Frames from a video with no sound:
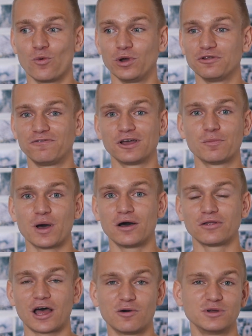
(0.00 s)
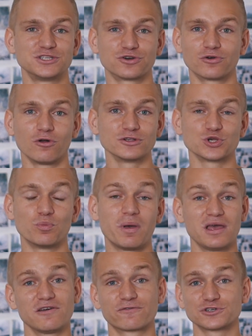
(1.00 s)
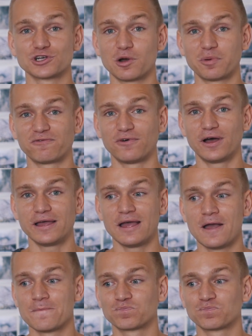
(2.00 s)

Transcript: When you think about how much you're also paying for Shopify,